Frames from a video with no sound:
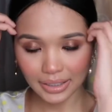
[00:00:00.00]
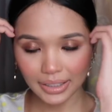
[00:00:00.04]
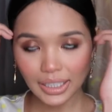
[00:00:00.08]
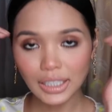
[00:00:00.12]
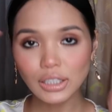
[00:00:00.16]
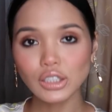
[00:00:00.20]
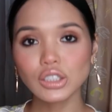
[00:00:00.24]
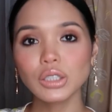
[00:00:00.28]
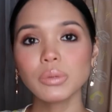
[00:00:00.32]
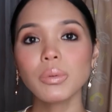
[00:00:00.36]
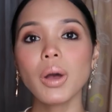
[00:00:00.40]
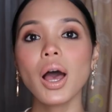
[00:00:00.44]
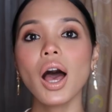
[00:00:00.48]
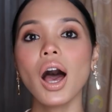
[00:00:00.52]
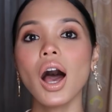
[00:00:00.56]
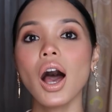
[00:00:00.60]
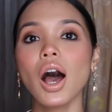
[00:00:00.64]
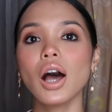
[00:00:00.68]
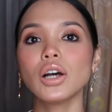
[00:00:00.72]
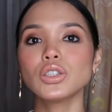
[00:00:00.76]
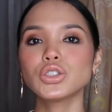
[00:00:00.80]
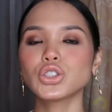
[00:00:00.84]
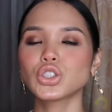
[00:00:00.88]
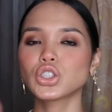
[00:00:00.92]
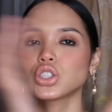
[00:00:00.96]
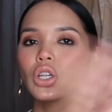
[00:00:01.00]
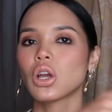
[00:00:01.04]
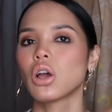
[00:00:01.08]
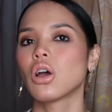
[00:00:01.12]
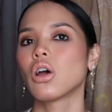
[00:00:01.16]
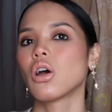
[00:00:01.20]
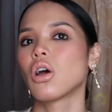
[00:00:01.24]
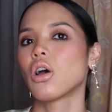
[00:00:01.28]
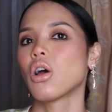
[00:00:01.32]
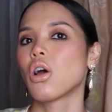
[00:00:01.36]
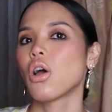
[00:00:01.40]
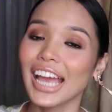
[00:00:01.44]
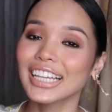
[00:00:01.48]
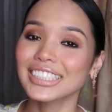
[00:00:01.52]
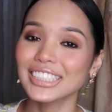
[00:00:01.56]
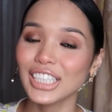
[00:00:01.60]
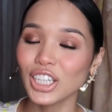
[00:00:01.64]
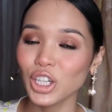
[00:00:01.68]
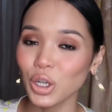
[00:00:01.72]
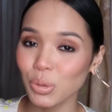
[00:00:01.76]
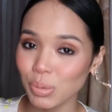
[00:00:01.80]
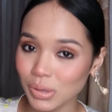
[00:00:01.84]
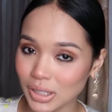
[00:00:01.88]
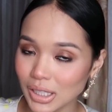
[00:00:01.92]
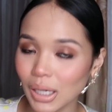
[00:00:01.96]
Thank you so much. And
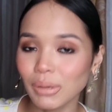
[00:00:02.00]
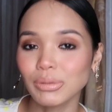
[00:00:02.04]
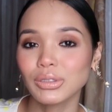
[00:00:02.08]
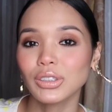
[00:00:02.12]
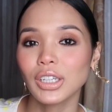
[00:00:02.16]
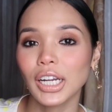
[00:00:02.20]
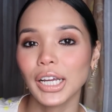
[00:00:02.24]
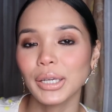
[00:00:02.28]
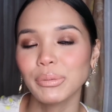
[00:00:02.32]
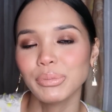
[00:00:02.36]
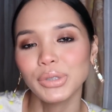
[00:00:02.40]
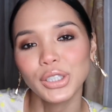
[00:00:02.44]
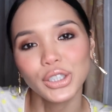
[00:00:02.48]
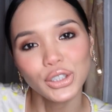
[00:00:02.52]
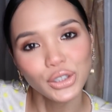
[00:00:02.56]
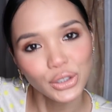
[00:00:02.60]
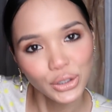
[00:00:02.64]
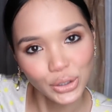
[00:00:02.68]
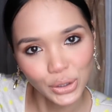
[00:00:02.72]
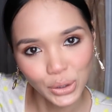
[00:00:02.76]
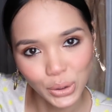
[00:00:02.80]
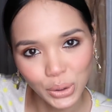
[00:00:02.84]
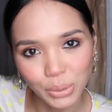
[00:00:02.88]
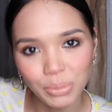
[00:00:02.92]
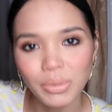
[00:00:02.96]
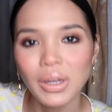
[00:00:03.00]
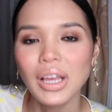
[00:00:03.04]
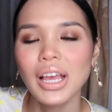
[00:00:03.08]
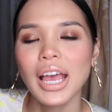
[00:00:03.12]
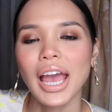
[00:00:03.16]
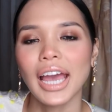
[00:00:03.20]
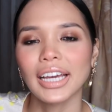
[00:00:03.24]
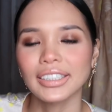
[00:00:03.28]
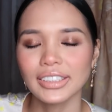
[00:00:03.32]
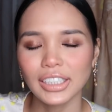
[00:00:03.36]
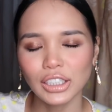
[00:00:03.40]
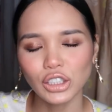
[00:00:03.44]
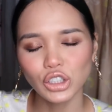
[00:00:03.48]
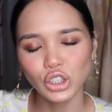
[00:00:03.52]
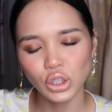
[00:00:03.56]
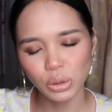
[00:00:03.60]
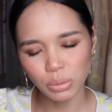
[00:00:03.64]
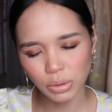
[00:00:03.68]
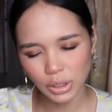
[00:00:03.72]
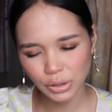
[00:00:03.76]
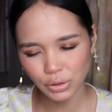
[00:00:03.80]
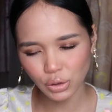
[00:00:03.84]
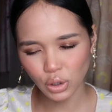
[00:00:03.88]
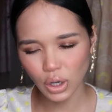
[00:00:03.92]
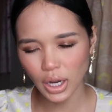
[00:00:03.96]
jangan lupa subscribe I punya YouTube. And thank you
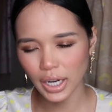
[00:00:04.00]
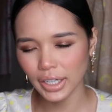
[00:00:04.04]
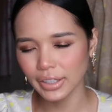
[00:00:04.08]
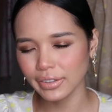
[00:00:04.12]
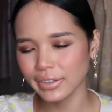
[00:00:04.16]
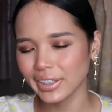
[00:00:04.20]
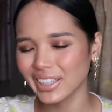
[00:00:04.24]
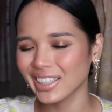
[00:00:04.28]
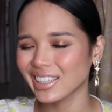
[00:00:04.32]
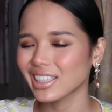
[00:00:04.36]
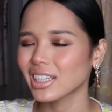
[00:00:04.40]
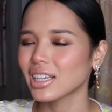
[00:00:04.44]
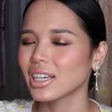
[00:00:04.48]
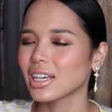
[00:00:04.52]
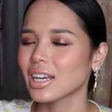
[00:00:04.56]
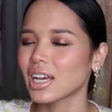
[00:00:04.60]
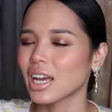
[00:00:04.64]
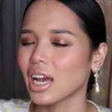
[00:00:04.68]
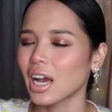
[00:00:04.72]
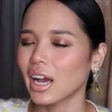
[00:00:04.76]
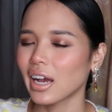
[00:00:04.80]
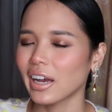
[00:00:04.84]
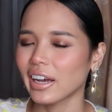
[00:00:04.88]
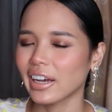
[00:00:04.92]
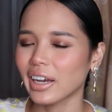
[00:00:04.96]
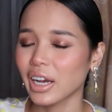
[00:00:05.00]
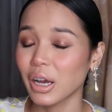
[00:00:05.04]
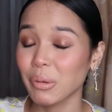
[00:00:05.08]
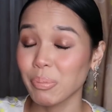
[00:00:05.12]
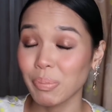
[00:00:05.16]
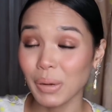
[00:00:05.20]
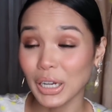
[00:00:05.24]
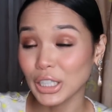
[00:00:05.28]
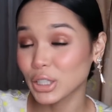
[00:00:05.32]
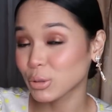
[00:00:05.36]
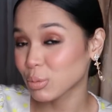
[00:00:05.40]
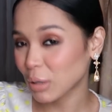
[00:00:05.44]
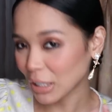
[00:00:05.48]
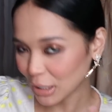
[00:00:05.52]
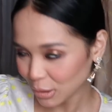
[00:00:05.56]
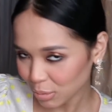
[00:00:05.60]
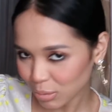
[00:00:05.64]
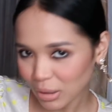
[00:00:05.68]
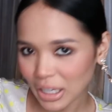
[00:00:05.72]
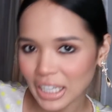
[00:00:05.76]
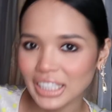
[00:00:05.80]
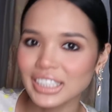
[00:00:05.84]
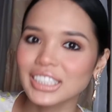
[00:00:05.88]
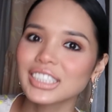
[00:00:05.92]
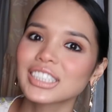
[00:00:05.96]
so much for 100 plus
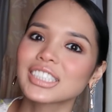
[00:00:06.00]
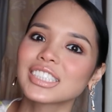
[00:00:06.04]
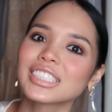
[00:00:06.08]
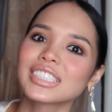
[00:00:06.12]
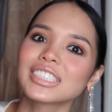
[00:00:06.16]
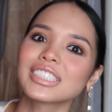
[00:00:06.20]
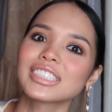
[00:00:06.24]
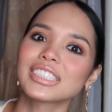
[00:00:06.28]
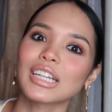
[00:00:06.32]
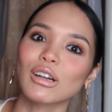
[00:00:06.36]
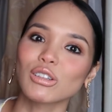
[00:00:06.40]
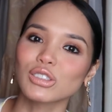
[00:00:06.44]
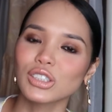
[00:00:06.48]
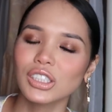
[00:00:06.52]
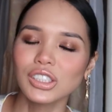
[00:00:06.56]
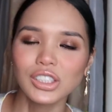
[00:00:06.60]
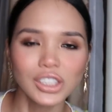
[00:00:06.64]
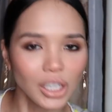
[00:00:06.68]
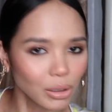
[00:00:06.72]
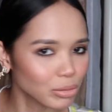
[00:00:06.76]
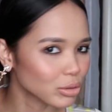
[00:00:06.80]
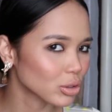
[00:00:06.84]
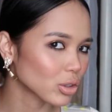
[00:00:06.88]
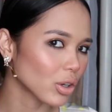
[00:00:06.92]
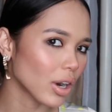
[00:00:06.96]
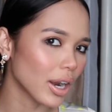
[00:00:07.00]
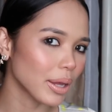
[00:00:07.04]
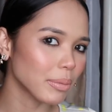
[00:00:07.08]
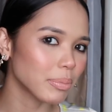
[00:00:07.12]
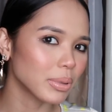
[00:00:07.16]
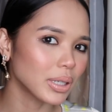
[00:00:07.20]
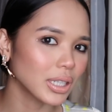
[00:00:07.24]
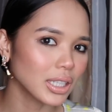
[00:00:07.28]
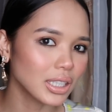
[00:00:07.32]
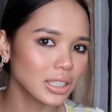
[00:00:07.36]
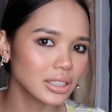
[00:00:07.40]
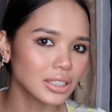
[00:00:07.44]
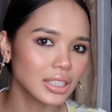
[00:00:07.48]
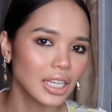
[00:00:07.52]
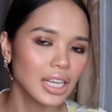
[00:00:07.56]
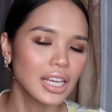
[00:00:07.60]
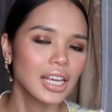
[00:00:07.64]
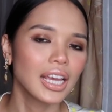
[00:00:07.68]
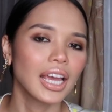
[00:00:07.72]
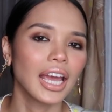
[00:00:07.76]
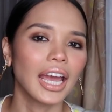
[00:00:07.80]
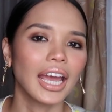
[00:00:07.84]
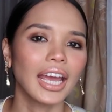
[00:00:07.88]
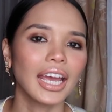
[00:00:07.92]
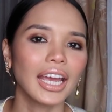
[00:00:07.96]
1000 subscribers.
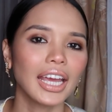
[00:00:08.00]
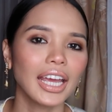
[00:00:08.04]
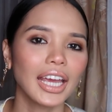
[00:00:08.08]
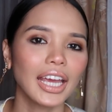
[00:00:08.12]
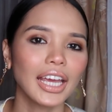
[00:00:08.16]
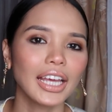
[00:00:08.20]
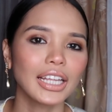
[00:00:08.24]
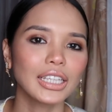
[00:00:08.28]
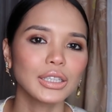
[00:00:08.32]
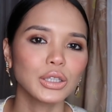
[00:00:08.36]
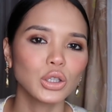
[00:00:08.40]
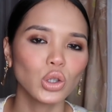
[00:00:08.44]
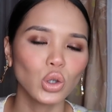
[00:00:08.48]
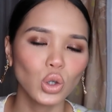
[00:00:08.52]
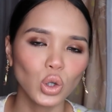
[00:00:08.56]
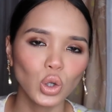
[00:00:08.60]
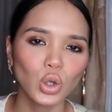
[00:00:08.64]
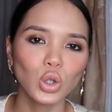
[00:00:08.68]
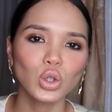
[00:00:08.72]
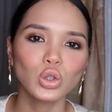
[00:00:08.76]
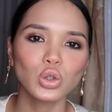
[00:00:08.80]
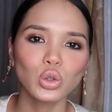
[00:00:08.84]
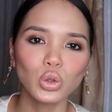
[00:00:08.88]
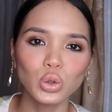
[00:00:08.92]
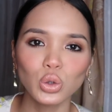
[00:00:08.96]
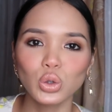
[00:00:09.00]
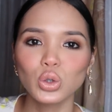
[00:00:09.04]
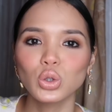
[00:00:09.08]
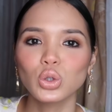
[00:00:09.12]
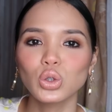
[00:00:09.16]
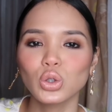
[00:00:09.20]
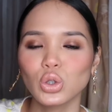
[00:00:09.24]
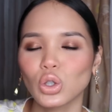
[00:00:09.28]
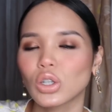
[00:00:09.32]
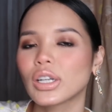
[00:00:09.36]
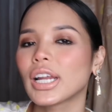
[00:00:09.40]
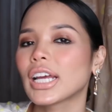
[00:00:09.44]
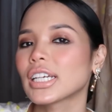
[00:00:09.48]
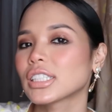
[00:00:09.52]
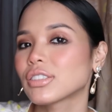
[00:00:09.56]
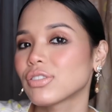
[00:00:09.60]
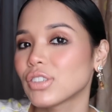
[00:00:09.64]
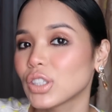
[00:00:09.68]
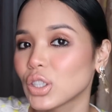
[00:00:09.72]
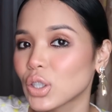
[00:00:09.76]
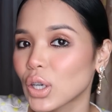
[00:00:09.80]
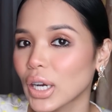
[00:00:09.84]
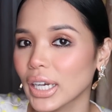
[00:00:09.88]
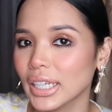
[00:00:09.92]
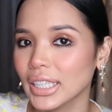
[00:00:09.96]
And tolong tunggu untuk
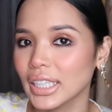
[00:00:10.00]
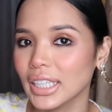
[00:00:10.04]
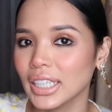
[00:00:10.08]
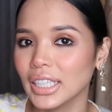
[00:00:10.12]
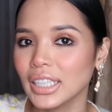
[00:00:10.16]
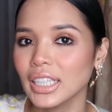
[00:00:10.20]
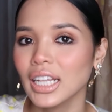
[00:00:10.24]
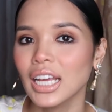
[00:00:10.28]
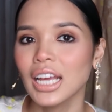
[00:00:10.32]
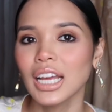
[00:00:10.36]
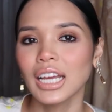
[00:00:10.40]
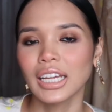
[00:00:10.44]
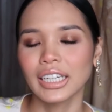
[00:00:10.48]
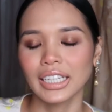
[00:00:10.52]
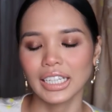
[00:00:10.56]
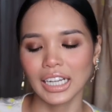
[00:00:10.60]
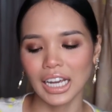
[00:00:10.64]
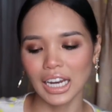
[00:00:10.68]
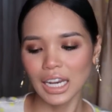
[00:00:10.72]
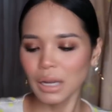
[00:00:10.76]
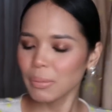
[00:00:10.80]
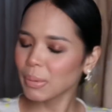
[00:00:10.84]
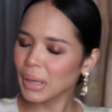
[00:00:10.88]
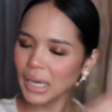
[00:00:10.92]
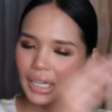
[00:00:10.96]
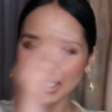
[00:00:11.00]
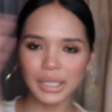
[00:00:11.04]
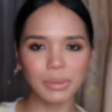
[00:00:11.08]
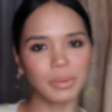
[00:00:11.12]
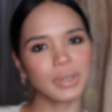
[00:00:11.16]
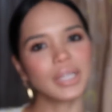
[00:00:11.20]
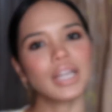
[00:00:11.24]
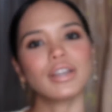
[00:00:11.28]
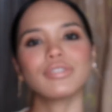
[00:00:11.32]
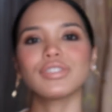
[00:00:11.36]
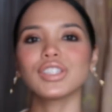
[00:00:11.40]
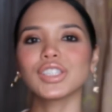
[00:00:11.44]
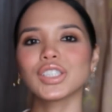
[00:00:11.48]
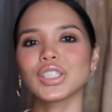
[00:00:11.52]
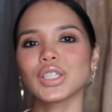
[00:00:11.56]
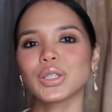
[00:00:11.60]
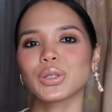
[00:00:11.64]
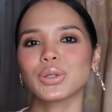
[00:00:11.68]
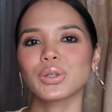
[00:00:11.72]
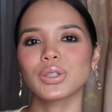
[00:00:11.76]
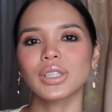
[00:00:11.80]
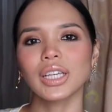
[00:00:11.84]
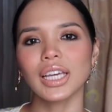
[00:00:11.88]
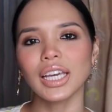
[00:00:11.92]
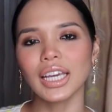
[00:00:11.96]
next video Ain dengan lebih lagi banyak
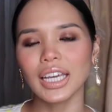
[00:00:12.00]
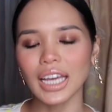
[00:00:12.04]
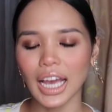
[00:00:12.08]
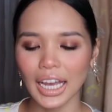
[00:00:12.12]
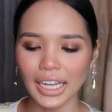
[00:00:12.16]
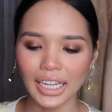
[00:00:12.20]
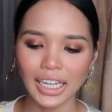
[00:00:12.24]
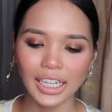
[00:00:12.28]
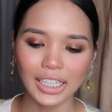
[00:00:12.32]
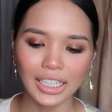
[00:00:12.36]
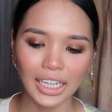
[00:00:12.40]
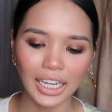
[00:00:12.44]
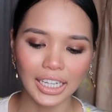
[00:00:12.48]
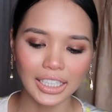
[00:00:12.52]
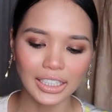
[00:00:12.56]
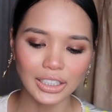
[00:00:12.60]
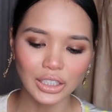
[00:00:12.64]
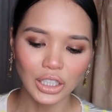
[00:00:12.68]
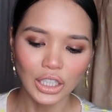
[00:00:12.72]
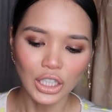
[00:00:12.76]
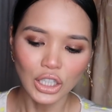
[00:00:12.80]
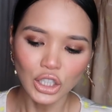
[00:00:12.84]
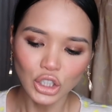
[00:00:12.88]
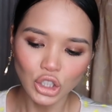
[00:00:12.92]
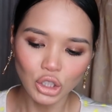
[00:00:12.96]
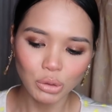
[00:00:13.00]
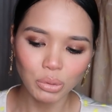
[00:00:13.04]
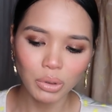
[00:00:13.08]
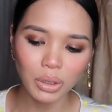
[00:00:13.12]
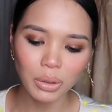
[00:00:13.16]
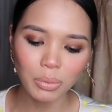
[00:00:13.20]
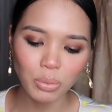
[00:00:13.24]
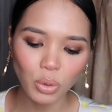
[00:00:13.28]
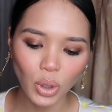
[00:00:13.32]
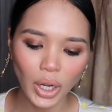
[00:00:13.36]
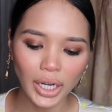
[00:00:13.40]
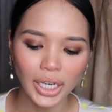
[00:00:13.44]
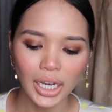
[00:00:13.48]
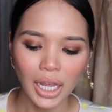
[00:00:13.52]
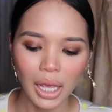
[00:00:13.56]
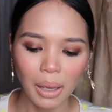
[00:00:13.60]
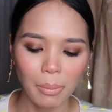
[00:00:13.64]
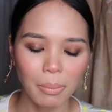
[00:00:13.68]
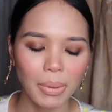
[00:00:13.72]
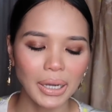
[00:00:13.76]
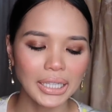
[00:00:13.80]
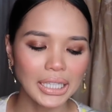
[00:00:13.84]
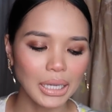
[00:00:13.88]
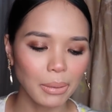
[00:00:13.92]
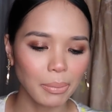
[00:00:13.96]
video, okay? I akan cuba buat
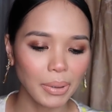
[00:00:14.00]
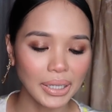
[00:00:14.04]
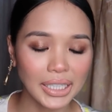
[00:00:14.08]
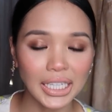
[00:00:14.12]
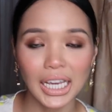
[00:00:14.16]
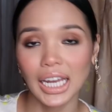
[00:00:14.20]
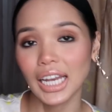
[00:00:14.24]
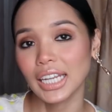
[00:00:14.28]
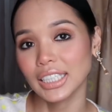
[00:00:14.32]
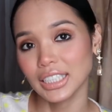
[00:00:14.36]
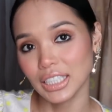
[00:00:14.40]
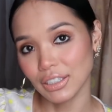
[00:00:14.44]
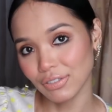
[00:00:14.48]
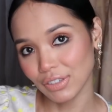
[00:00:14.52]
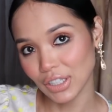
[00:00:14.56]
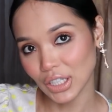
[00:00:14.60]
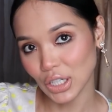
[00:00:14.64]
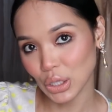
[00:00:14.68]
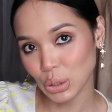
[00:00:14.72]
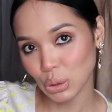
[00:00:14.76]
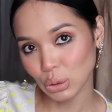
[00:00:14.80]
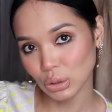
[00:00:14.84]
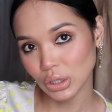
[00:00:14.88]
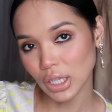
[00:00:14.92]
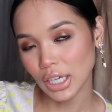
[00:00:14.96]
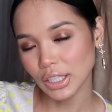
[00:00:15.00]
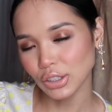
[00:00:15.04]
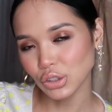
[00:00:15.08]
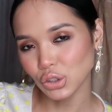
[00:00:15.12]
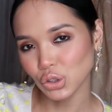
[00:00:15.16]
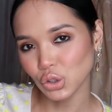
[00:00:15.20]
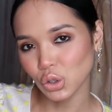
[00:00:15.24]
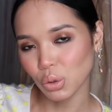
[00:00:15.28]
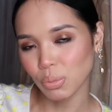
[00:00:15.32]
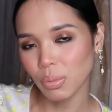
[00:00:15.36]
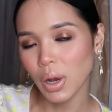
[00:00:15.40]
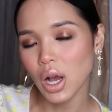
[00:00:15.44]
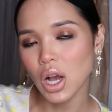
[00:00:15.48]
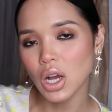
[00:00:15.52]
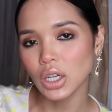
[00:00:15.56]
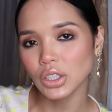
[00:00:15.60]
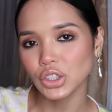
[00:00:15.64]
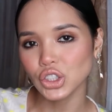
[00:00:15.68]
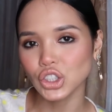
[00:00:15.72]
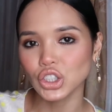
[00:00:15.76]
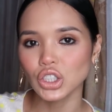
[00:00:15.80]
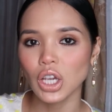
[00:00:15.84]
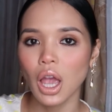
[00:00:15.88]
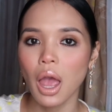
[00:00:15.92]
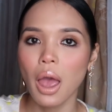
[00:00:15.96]
banyak-banyak lagi video. Thank you so
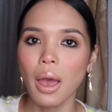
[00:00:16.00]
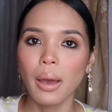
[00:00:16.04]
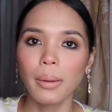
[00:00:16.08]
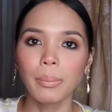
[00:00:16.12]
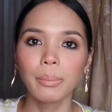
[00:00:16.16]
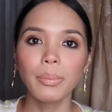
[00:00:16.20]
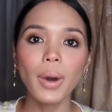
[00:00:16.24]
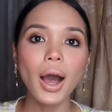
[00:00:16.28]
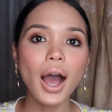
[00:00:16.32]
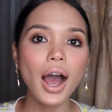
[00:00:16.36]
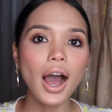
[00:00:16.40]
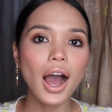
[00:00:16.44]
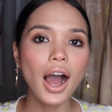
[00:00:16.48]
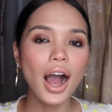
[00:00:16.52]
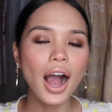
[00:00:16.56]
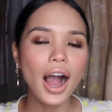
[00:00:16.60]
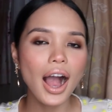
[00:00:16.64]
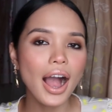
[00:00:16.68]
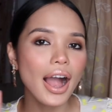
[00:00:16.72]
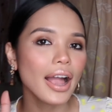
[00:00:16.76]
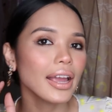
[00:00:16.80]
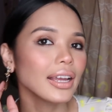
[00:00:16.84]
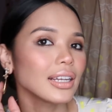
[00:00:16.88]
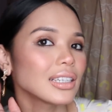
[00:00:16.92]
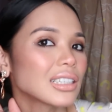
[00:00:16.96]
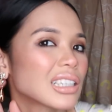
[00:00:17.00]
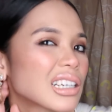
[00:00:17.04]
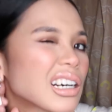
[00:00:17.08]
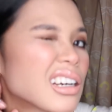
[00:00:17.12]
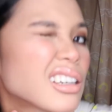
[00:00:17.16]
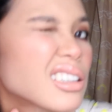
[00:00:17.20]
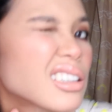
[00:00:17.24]
much. Bye.